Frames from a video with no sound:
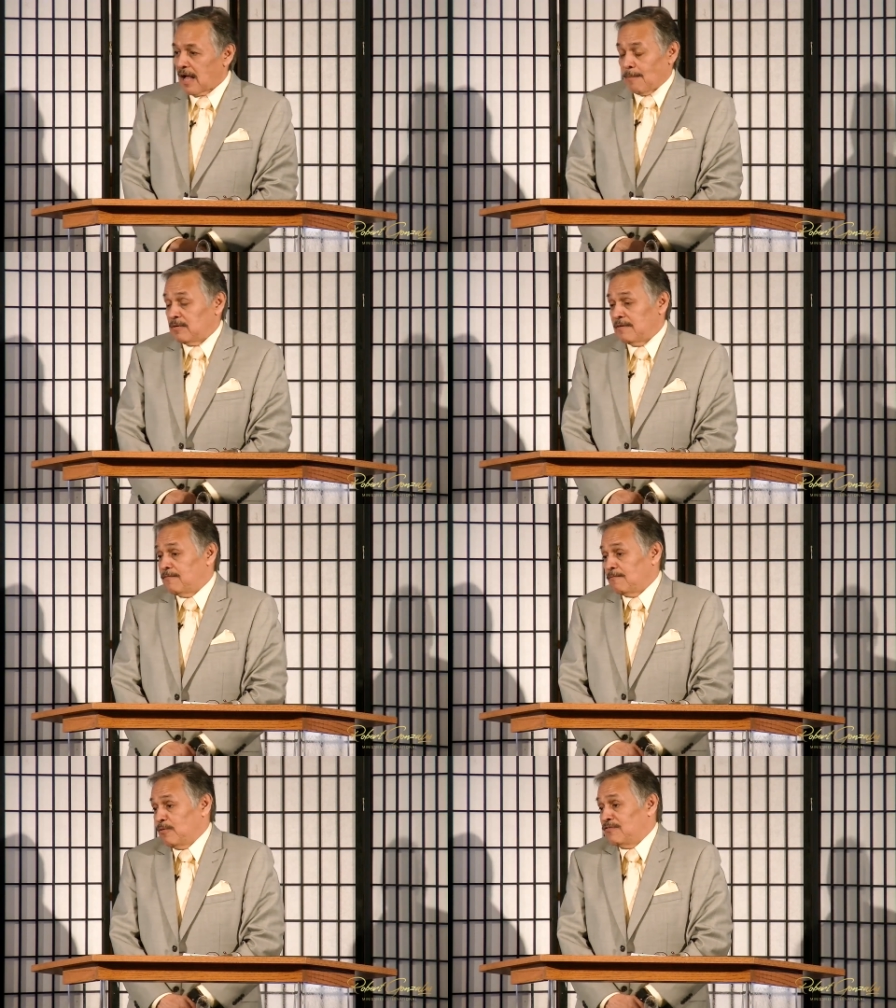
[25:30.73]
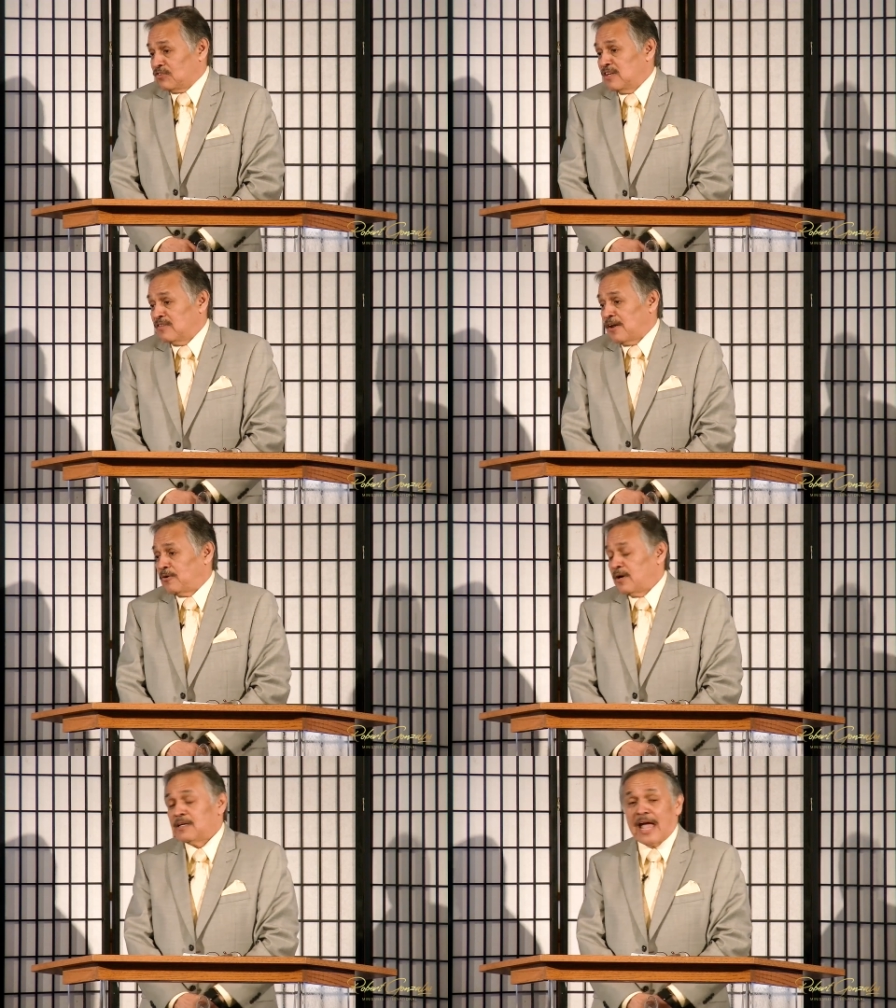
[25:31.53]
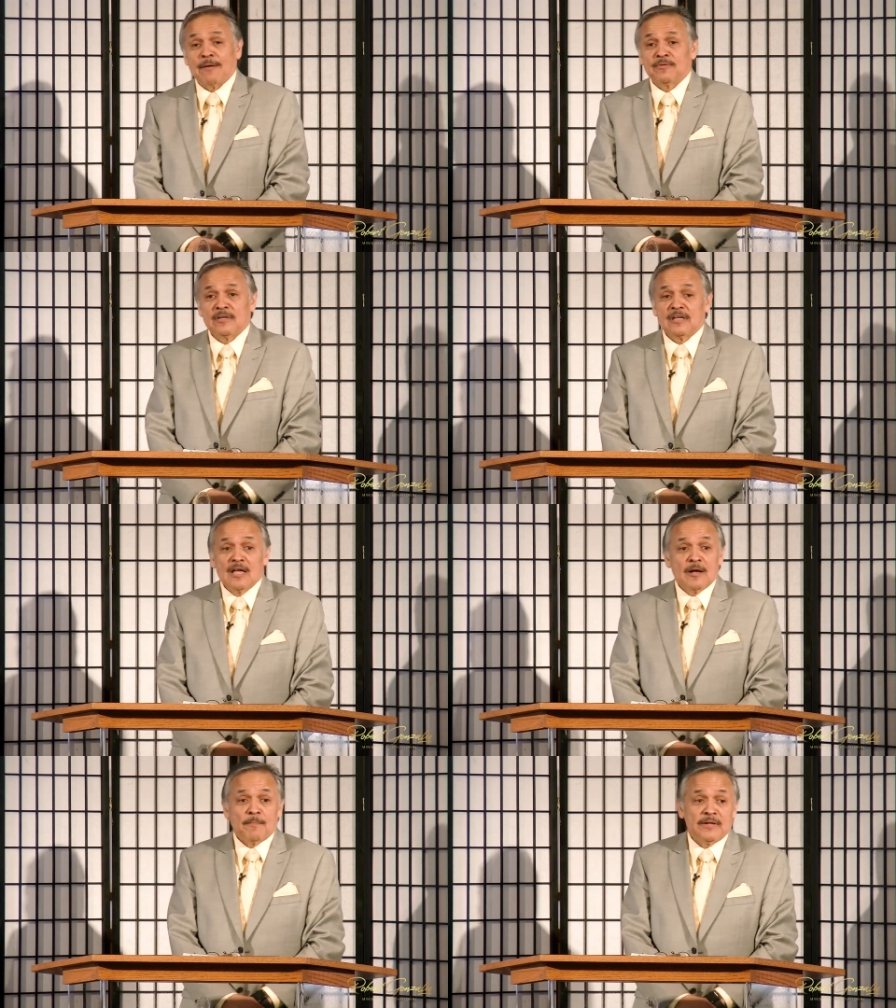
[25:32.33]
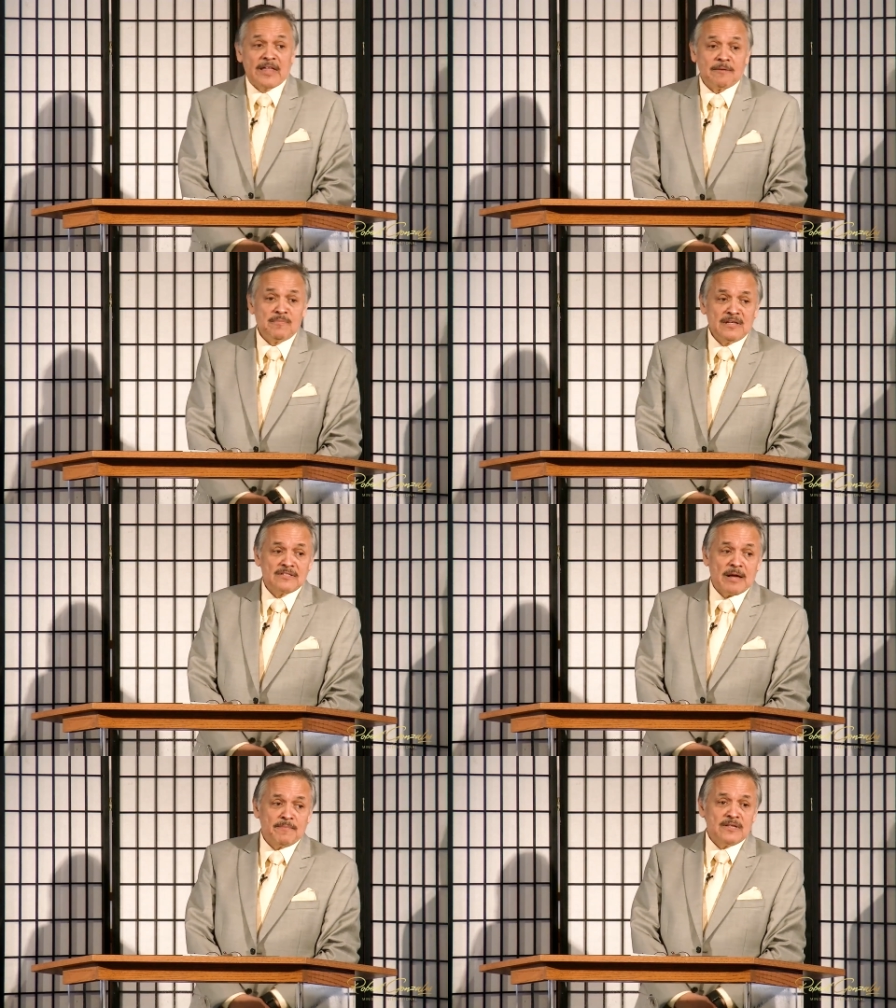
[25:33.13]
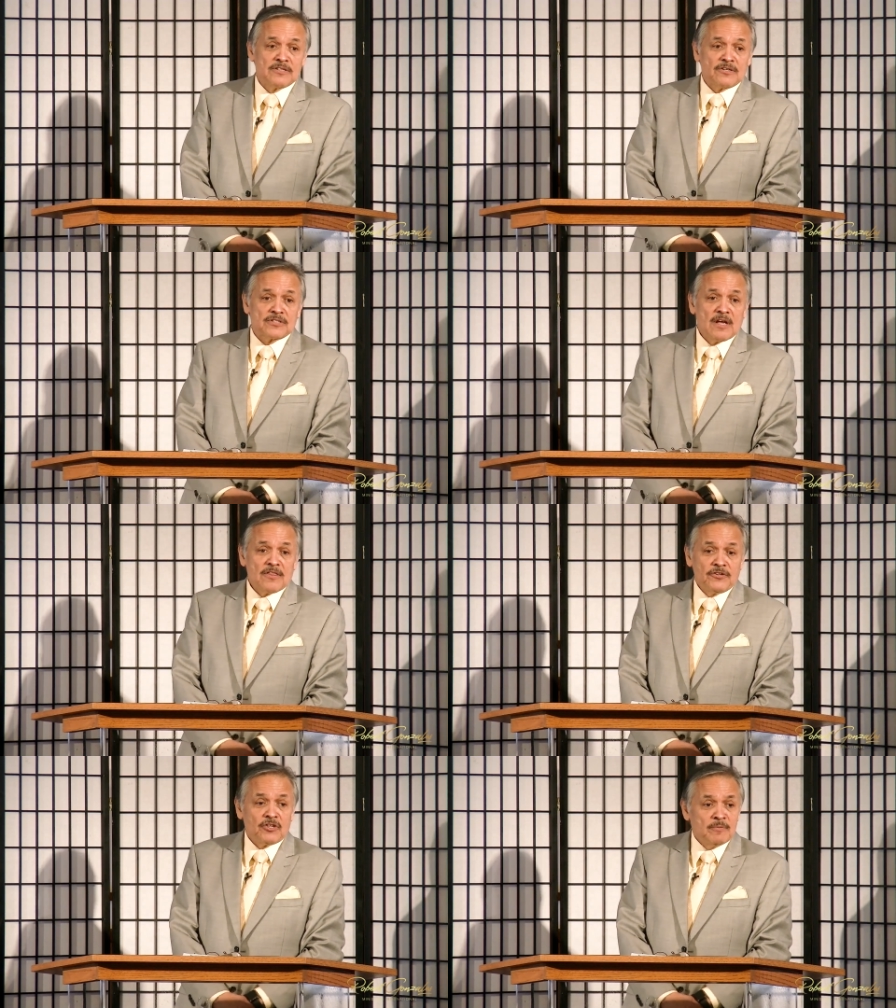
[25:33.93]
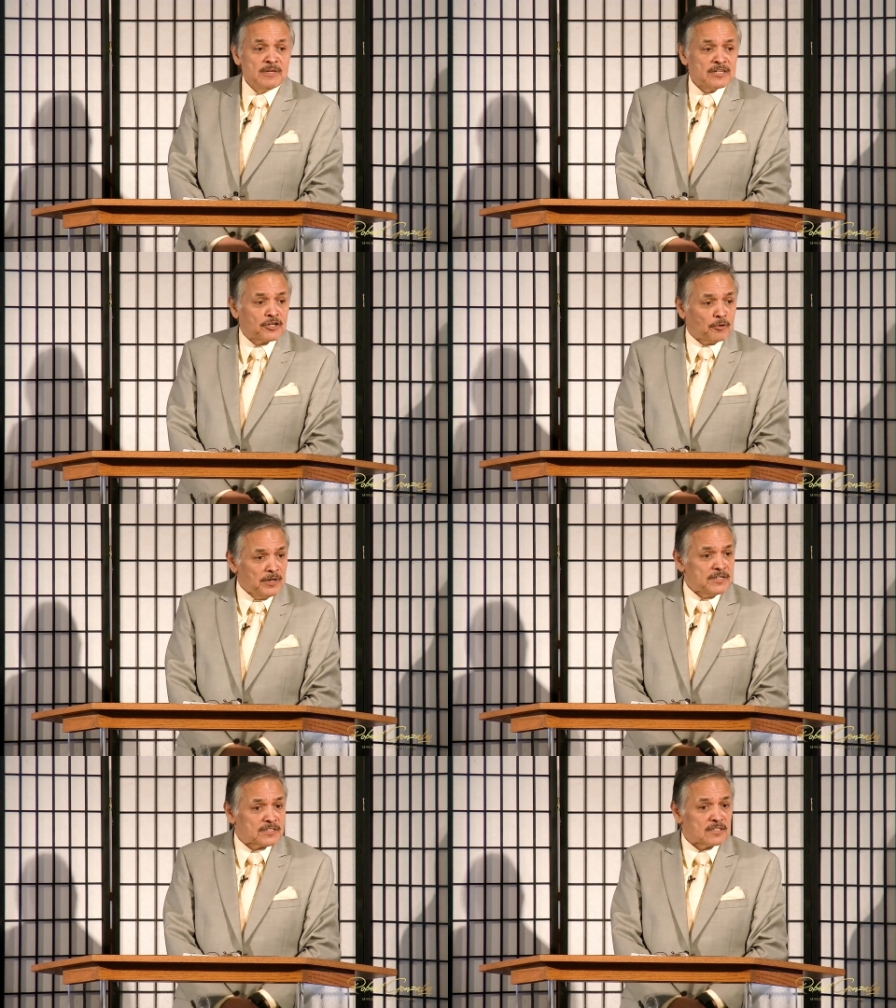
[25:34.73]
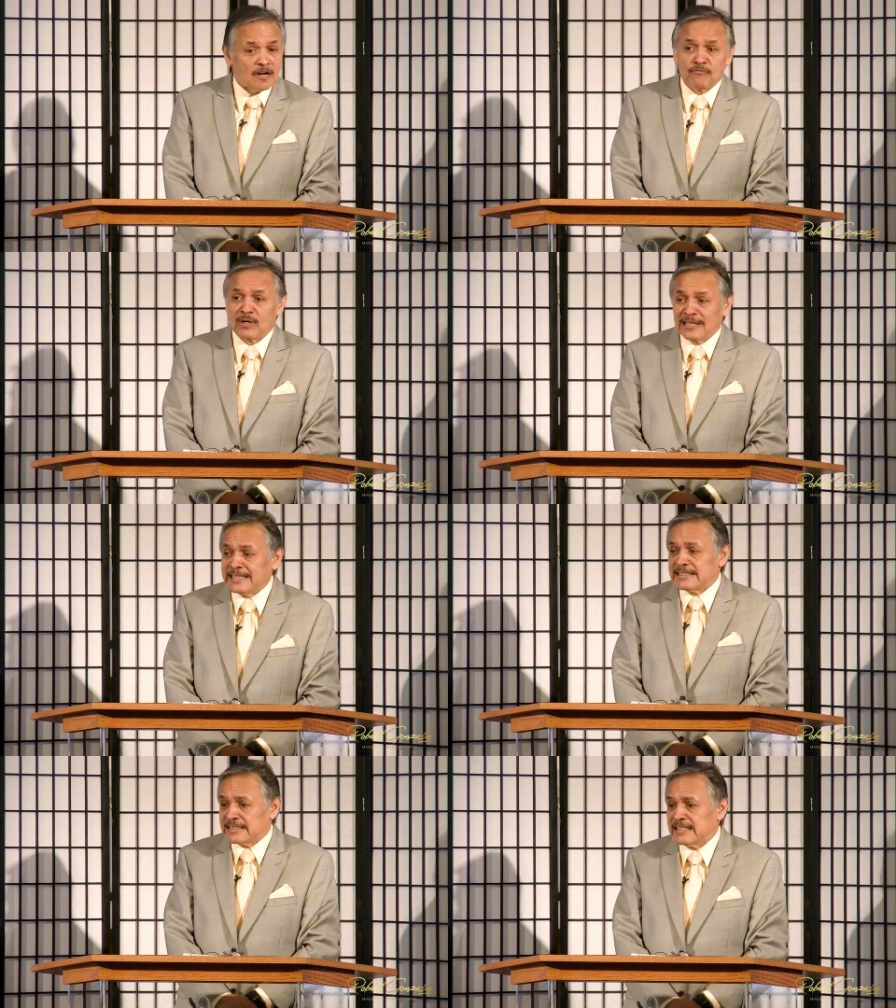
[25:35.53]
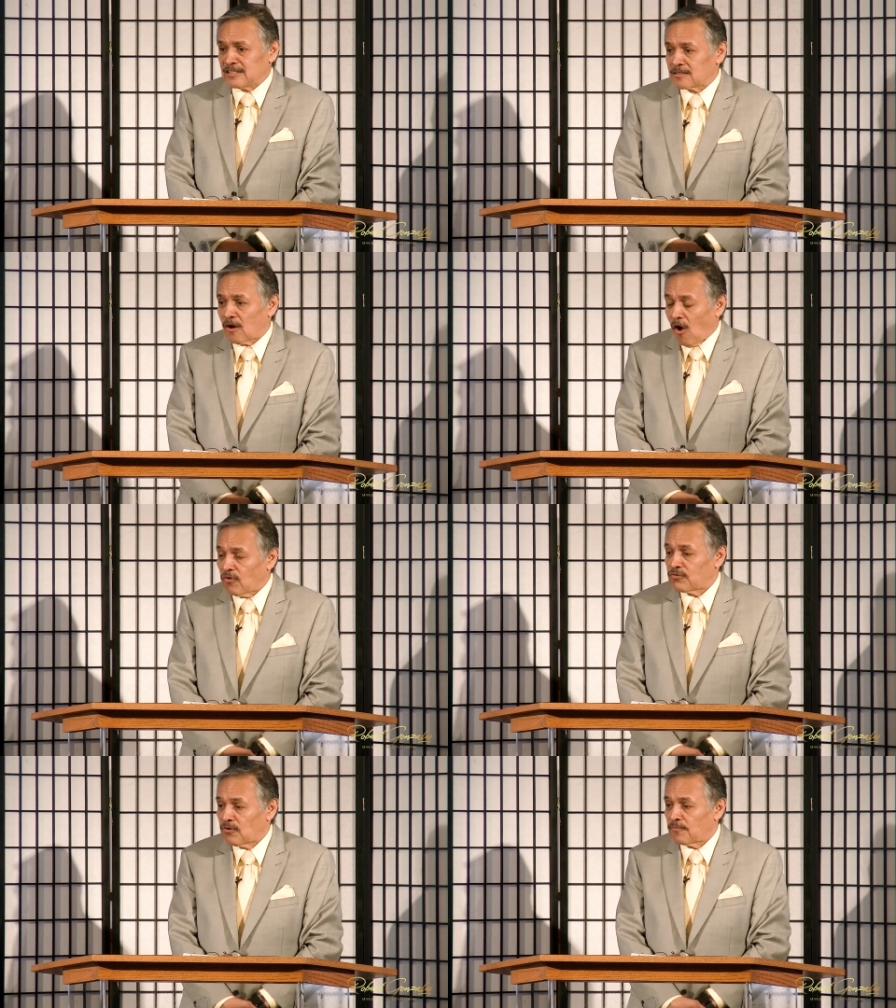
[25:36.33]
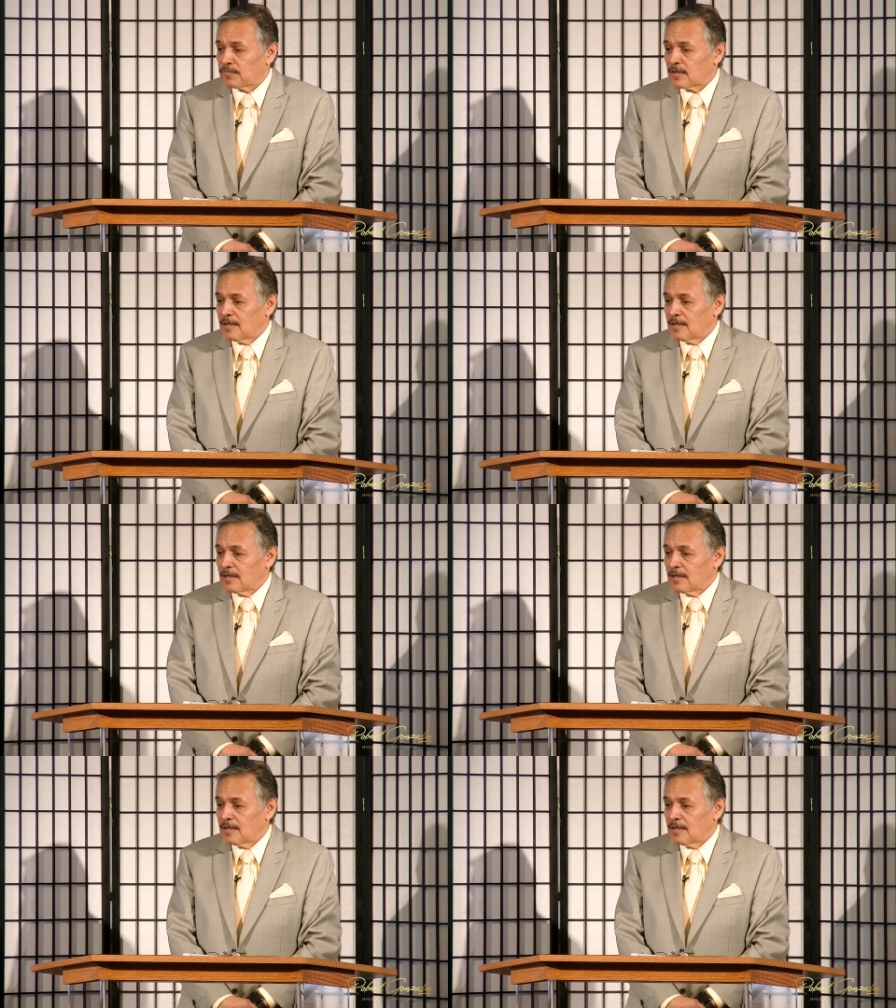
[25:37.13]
I believe we've seen that already happening. But that means there's going to be increased of releasing also.